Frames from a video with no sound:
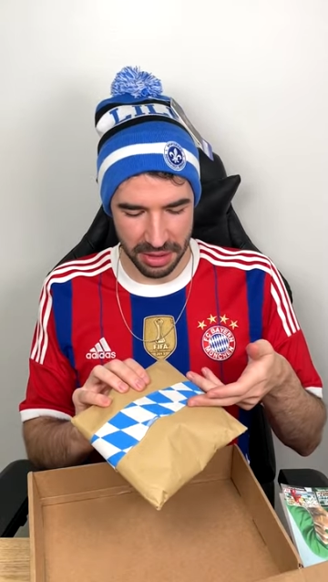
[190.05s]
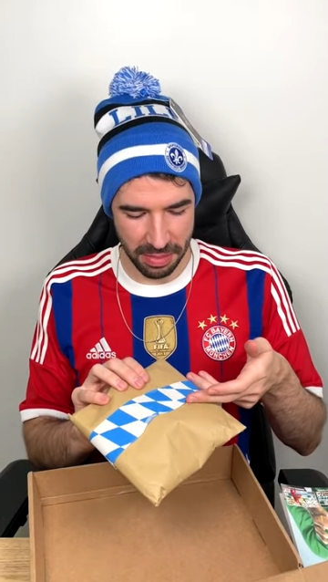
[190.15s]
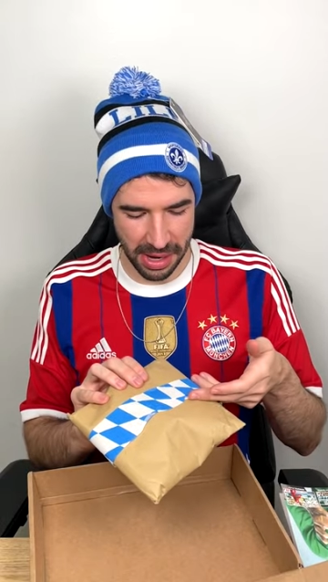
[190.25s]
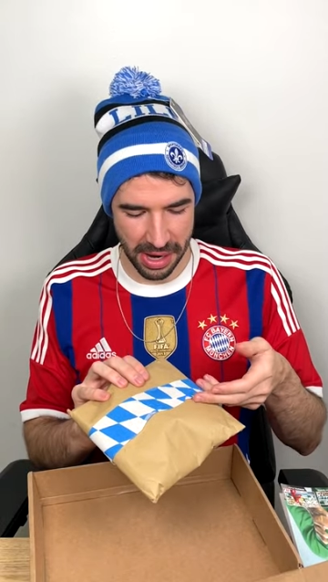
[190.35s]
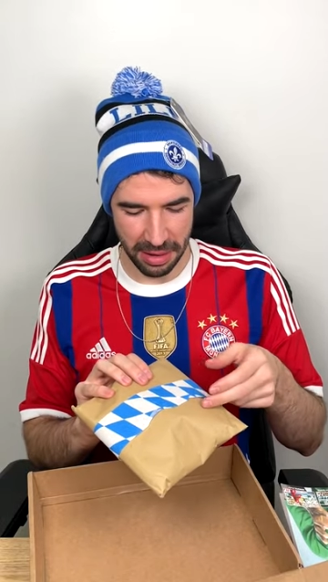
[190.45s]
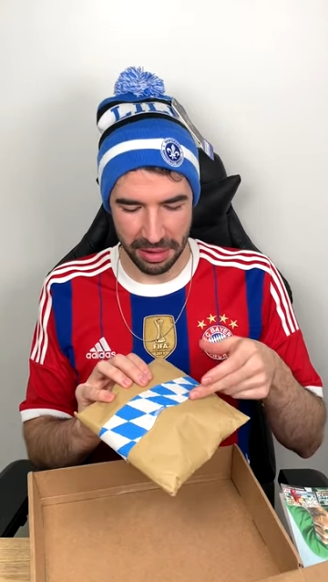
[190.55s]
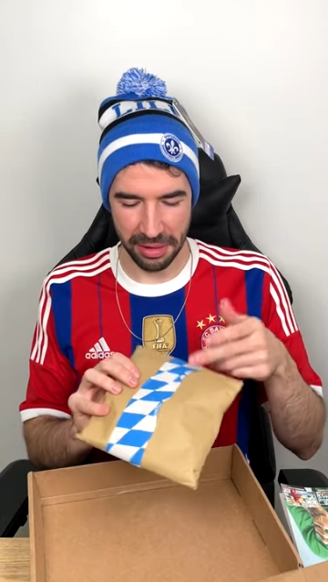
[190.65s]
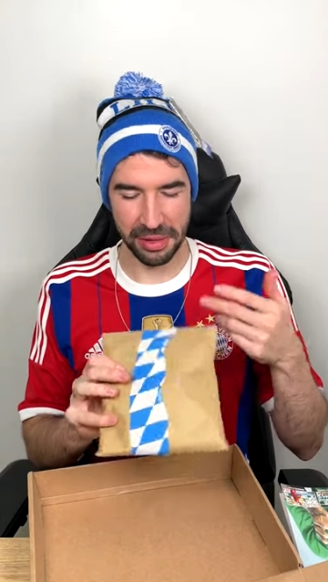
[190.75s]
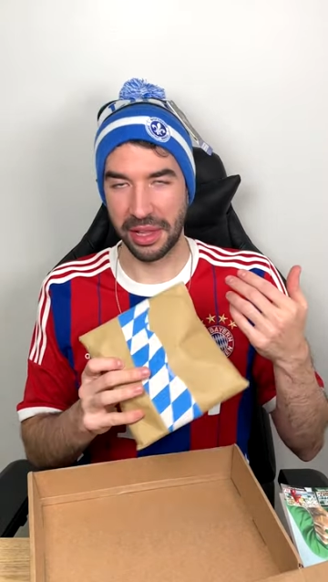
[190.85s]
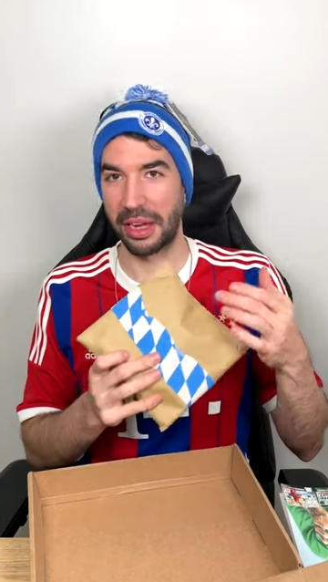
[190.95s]
some
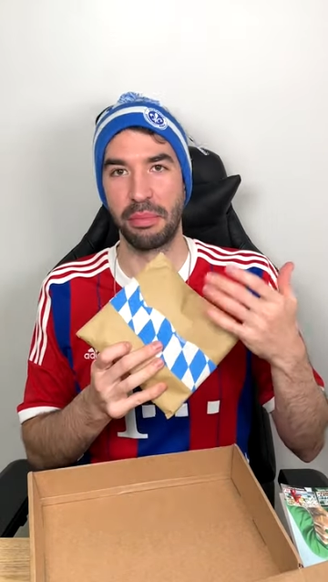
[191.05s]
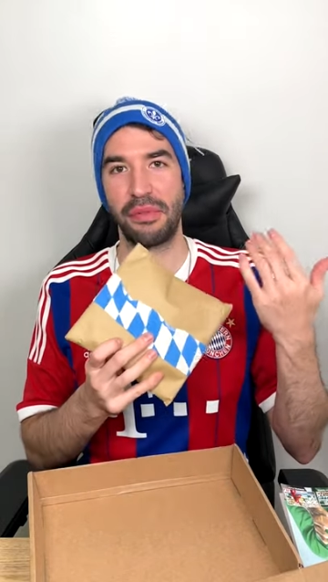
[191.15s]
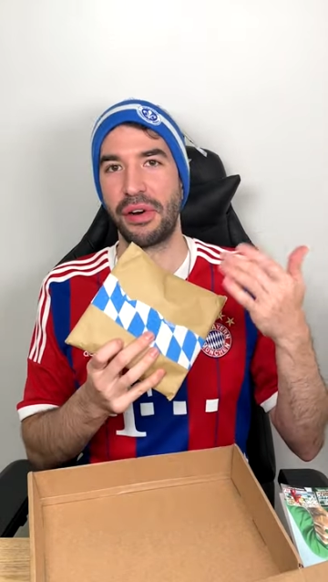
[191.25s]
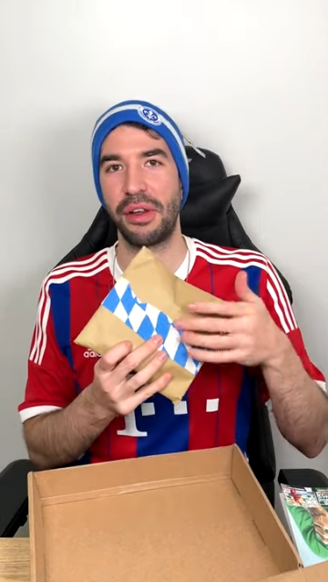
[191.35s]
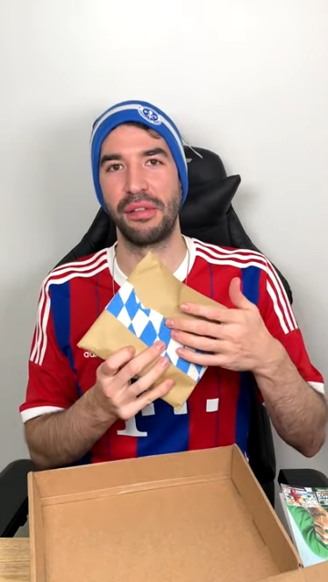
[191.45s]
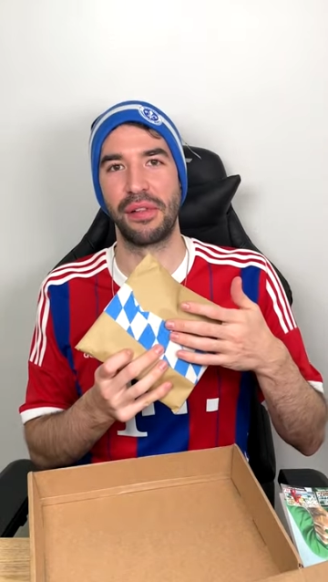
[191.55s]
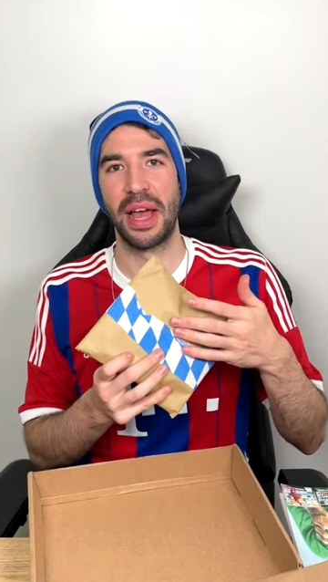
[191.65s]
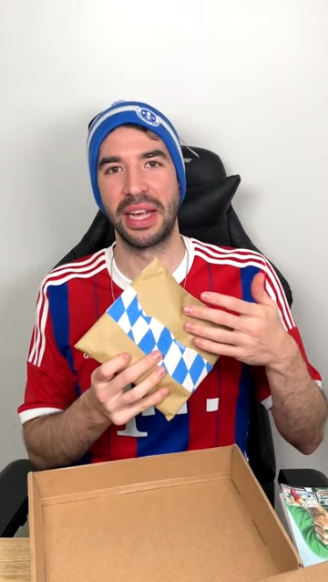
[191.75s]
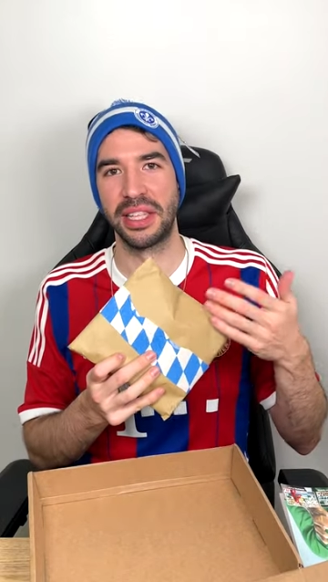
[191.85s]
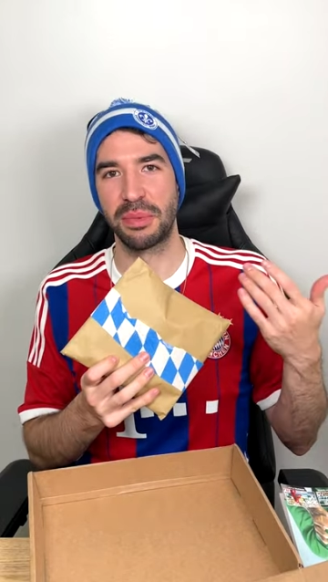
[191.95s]
uh, like Bavarian
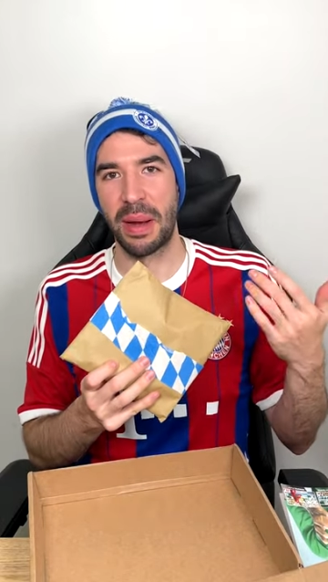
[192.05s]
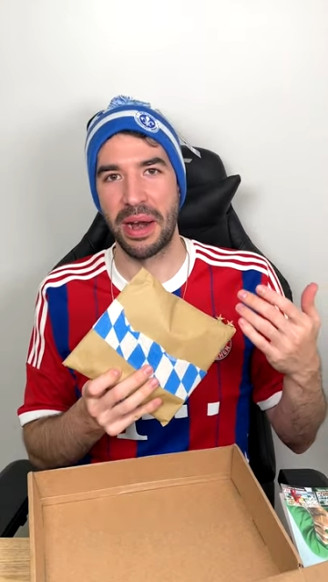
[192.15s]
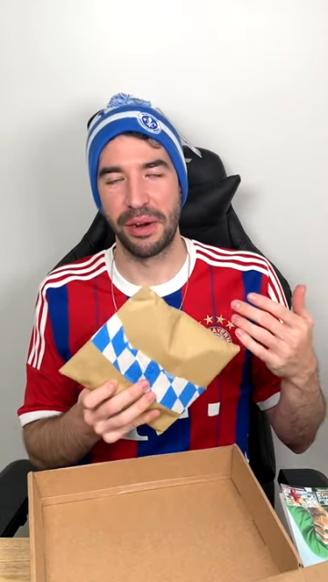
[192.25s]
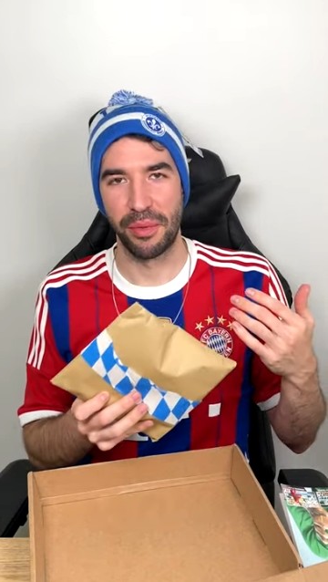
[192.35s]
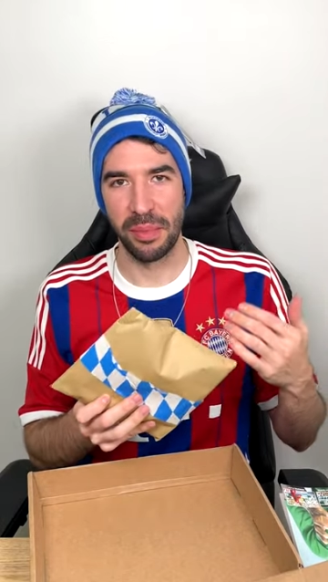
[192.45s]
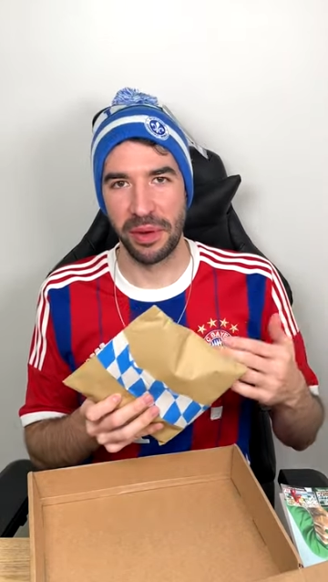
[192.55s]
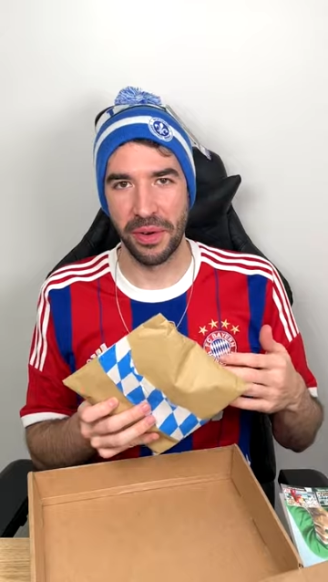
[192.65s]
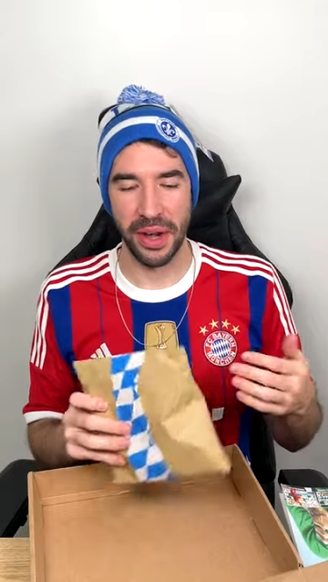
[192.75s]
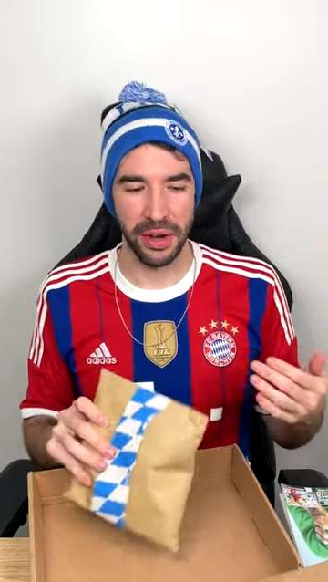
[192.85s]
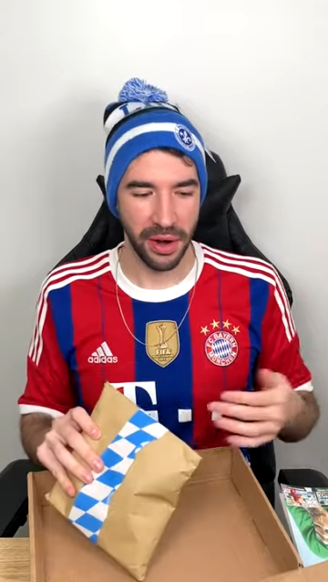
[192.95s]
flag inspired
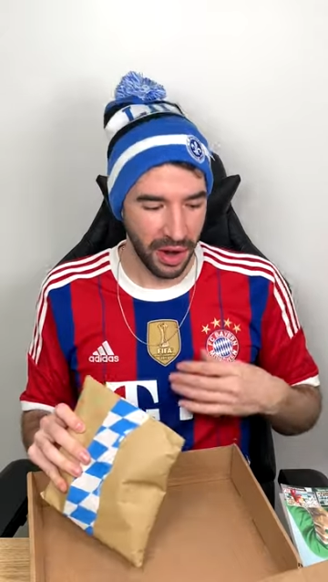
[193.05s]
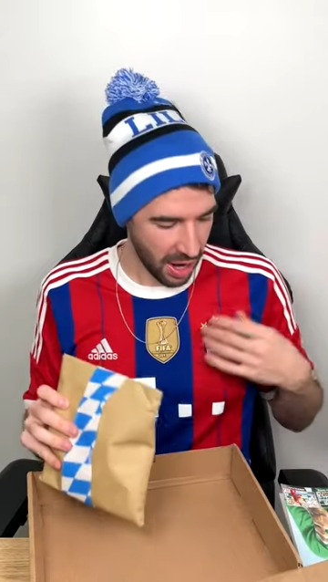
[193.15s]
ribbon right here.